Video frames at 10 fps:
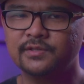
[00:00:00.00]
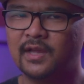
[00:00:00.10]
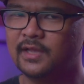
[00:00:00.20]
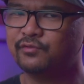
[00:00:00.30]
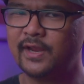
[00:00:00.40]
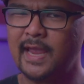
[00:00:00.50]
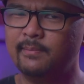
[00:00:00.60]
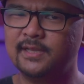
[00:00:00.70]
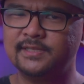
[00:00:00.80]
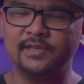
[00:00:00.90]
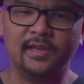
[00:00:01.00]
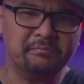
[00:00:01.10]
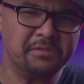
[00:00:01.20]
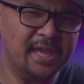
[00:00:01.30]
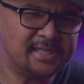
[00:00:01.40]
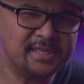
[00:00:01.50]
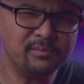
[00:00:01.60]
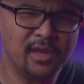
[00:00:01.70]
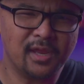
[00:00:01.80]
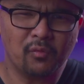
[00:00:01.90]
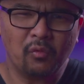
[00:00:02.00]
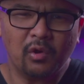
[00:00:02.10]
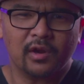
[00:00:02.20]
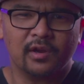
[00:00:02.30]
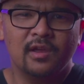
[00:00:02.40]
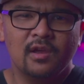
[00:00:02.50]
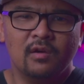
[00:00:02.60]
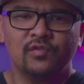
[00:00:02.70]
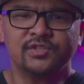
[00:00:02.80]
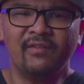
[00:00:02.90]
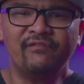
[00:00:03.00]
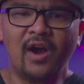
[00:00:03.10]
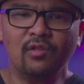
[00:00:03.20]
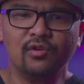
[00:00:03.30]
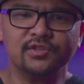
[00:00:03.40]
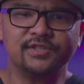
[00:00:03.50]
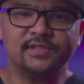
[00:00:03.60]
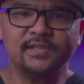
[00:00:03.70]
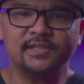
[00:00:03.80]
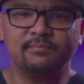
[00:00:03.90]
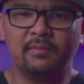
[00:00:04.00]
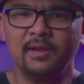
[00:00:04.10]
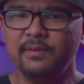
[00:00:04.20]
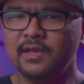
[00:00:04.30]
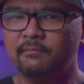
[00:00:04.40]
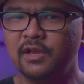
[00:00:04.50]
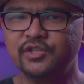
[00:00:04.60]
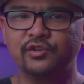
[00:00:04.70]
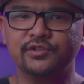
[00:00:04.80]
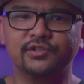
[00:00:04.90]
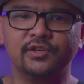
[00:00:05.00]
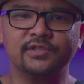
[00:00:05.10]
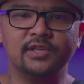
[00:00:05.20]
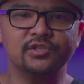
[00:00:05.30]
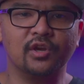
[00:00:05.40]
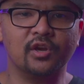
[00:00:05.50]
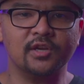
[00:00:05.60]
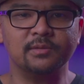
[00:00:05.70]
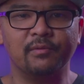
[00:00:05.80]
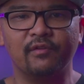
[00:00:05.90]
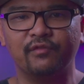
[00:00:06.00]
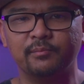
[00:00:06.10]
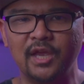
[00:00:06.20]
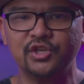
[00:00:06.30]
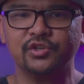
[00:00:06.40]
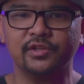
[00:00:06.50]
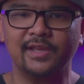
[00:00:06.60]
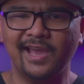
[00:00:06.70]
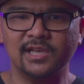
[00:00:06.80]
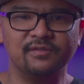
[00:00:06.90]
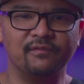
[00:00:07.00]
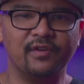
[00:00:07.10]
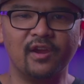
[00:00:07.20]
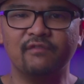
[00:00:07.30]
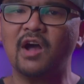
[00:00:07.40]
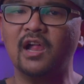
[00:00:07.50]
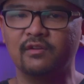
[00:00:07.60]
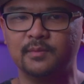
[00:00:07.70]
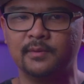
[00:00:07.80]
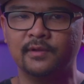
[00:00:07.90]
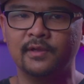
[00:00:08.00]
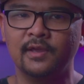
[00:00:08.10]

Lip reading: I tried ABC and it seemed like it worked. For some founders, this might be a major concern since their customer information is very valuable.